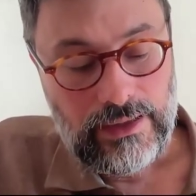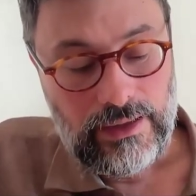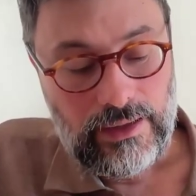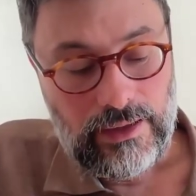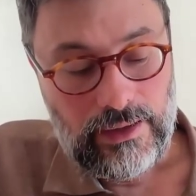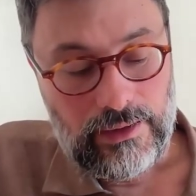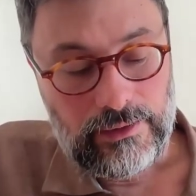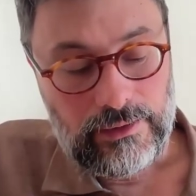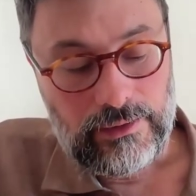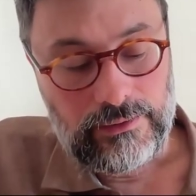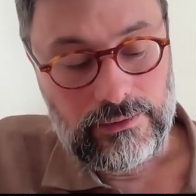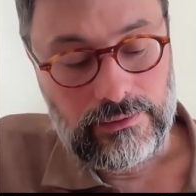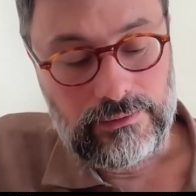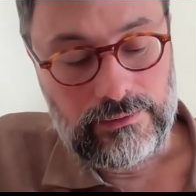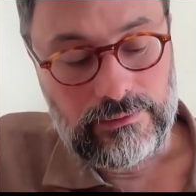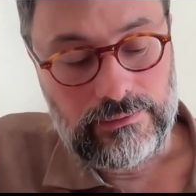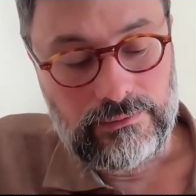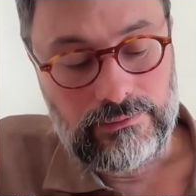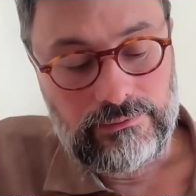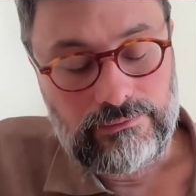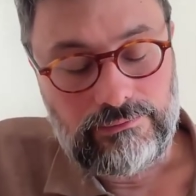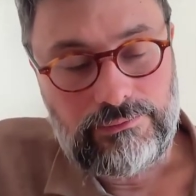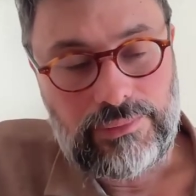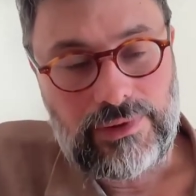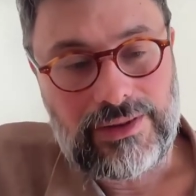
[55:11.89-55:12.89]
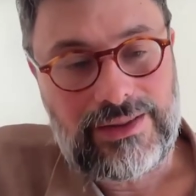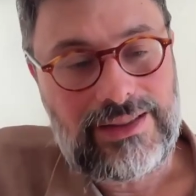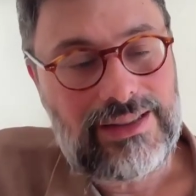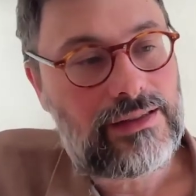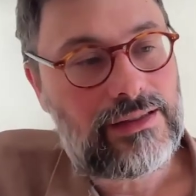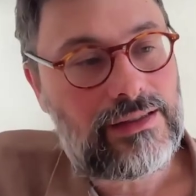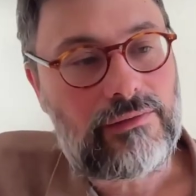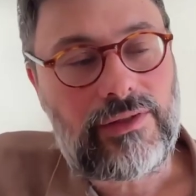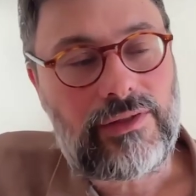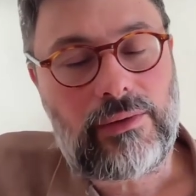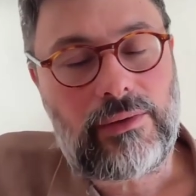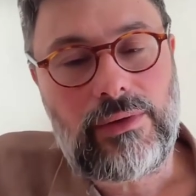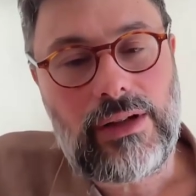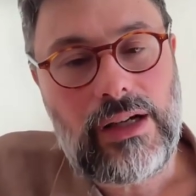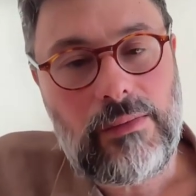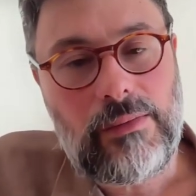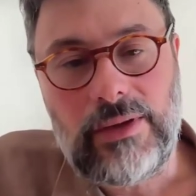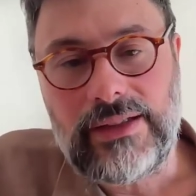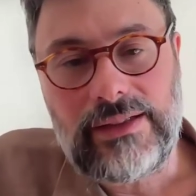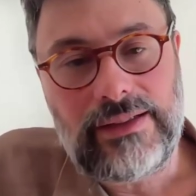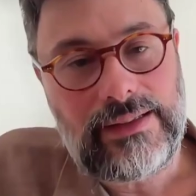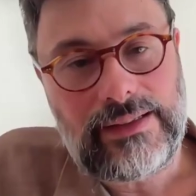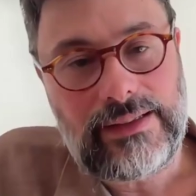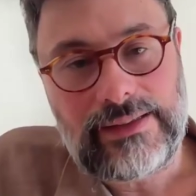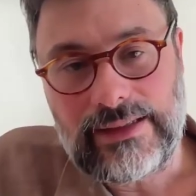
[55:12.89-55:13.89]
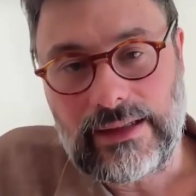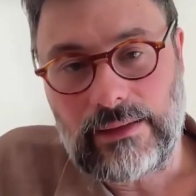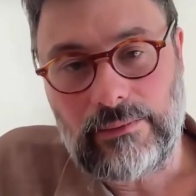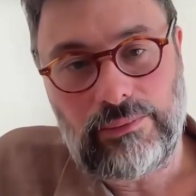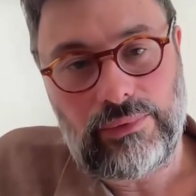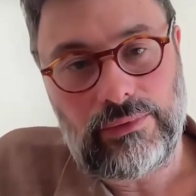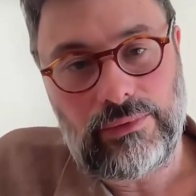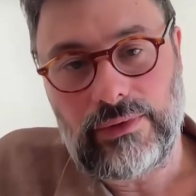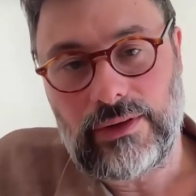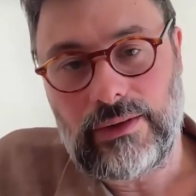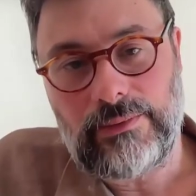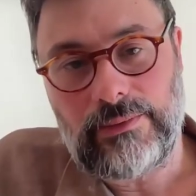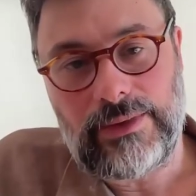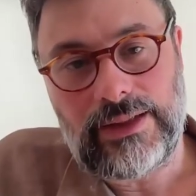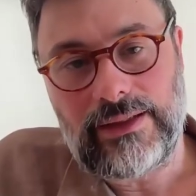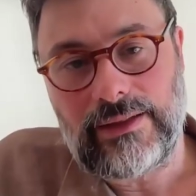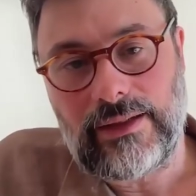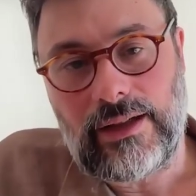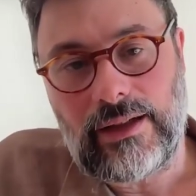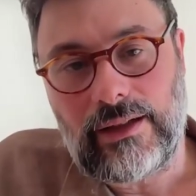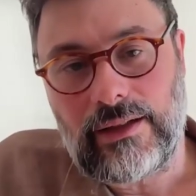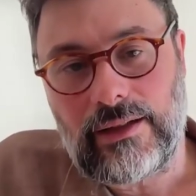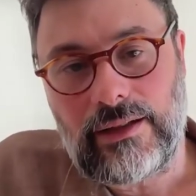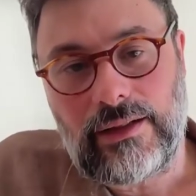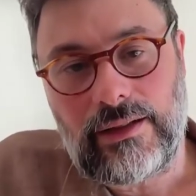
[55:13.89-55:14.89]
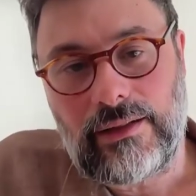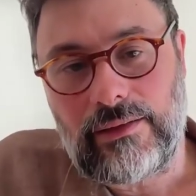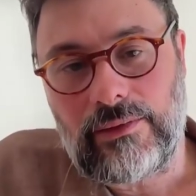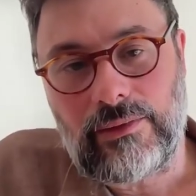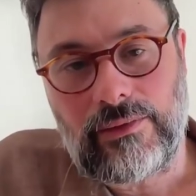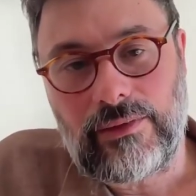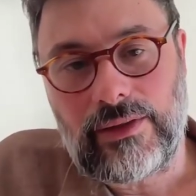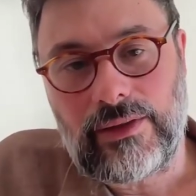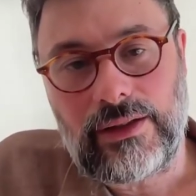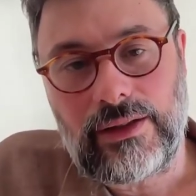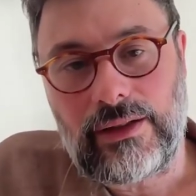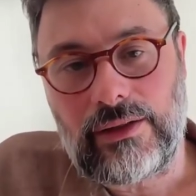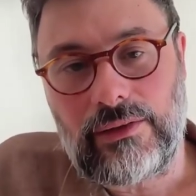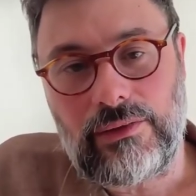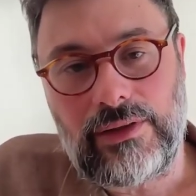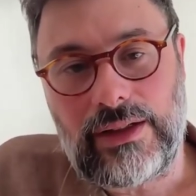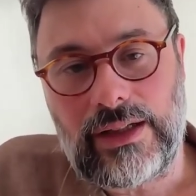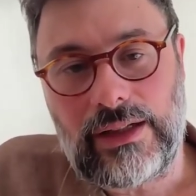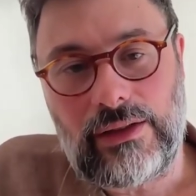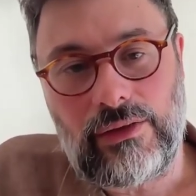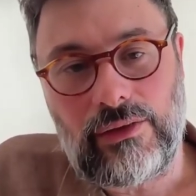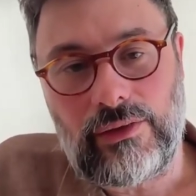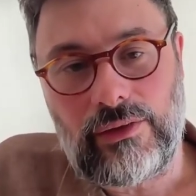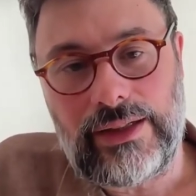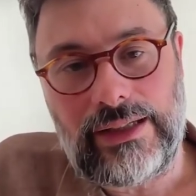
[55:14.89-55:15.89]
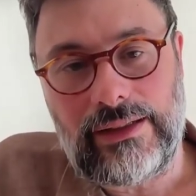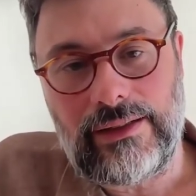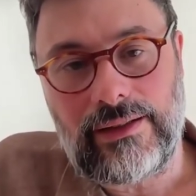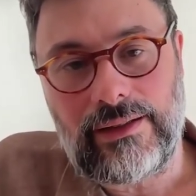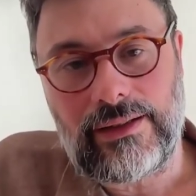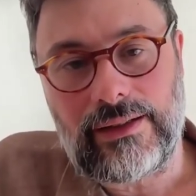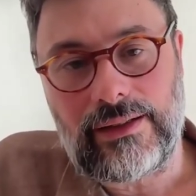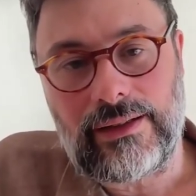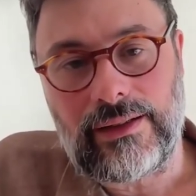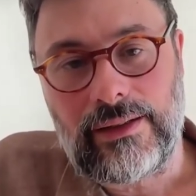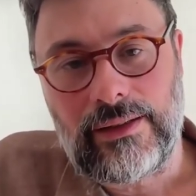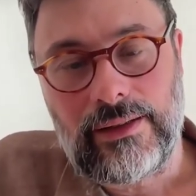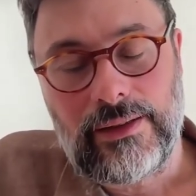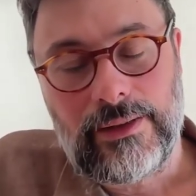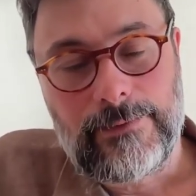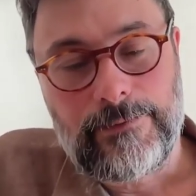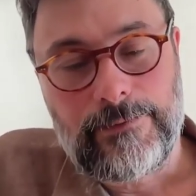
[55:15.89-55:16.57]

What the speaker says: But it's a very limited example. I mean, I don't think you can learn anything,